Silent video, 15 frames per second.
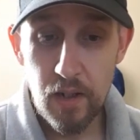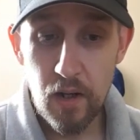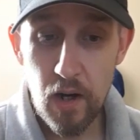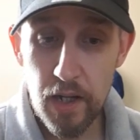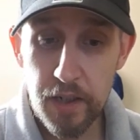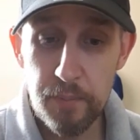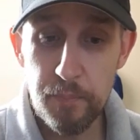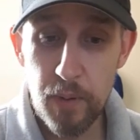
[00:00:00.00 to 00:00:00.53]

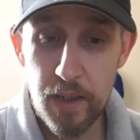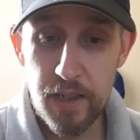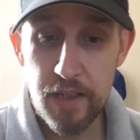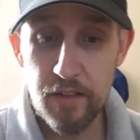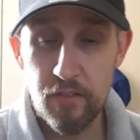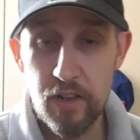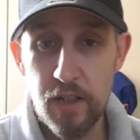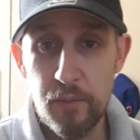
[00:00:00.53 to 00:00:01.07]
I completely
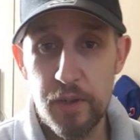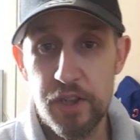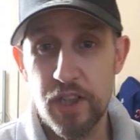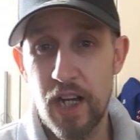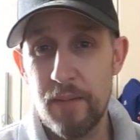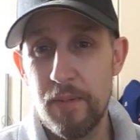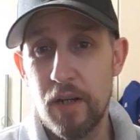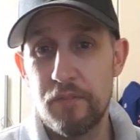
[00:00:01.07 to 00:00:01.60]
agree with
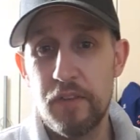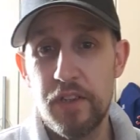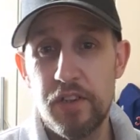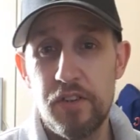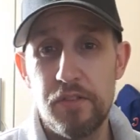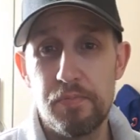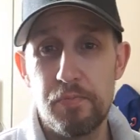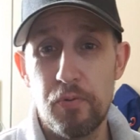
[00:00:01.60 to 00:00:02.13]
Jamie. I think
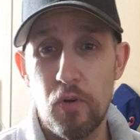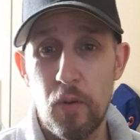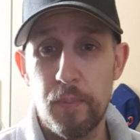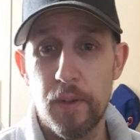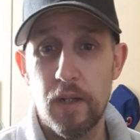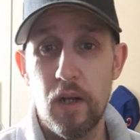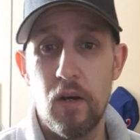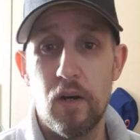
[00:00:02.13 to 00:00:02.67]
she's
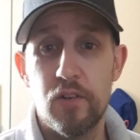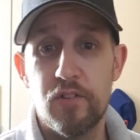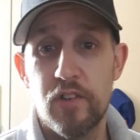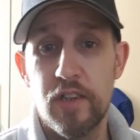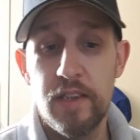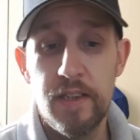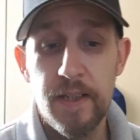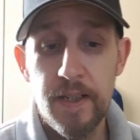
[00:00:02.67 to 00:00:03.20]
proper
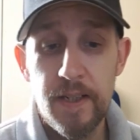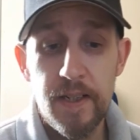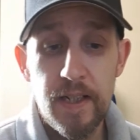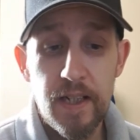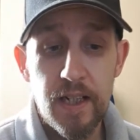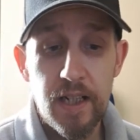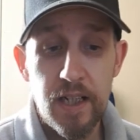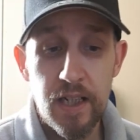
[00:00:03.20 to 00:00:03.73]
classy.
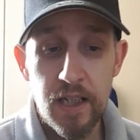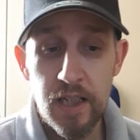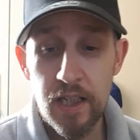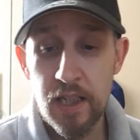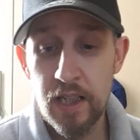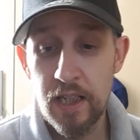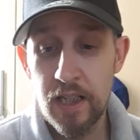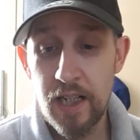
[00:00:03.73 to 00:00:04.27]

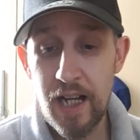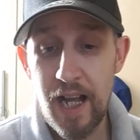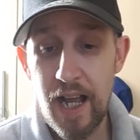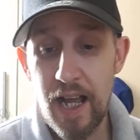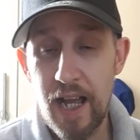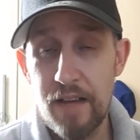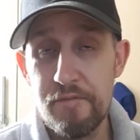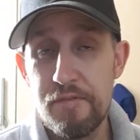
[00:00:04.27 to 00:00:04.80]
Uh,
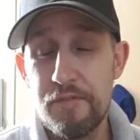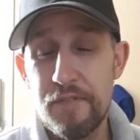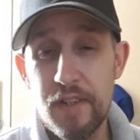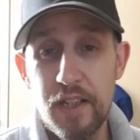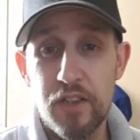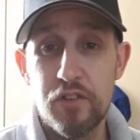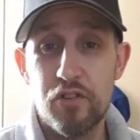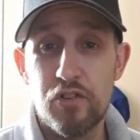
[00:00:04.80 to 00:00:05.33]
and
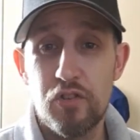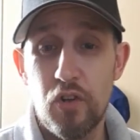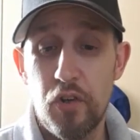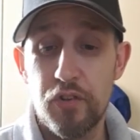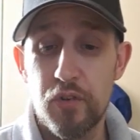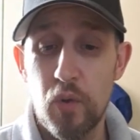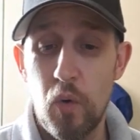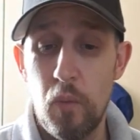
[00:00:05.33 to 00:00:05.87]
fingers
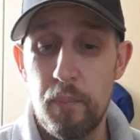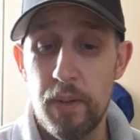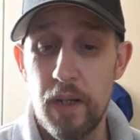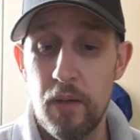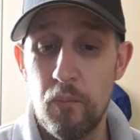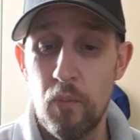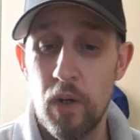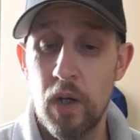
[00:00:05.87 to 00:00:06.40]
crossed, all
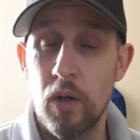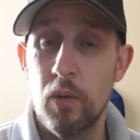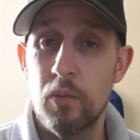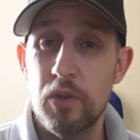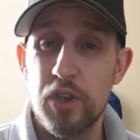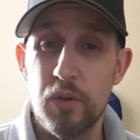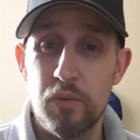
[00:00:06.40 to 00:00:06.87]
being well, she'll